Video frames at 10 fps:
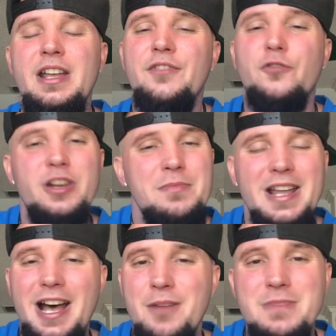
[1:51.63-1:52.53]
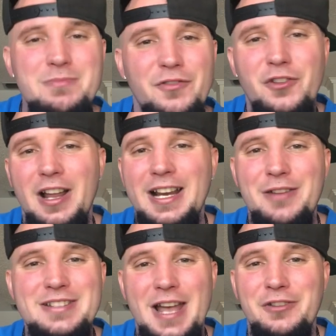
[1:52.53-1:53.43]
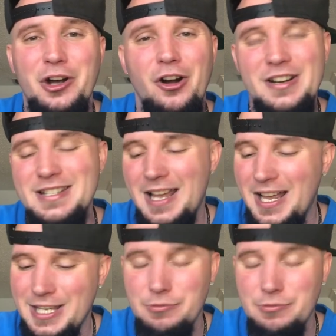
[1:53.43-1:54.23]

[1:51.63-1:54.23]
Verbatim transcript: It freaked me out, made me feel like I was having a heart attack.